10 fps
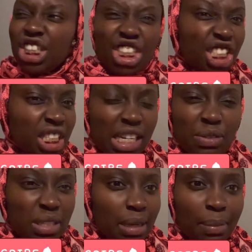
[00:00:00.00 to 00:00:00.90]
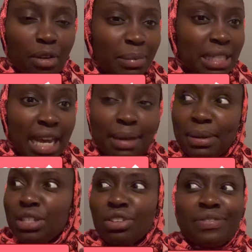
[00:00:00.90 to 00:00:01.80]
Just a little snippet on my day,
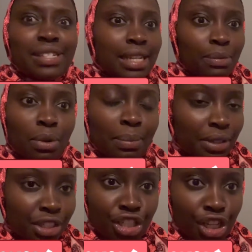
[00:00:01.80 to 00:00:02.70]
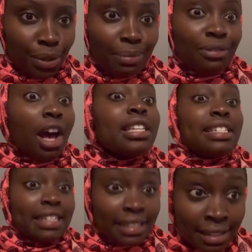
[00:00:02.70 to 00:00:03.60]
because obviously what am I going to do? I'm
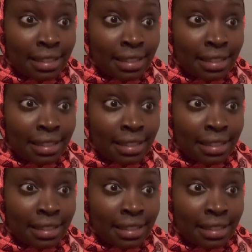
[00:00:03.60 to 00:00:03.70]
fasting.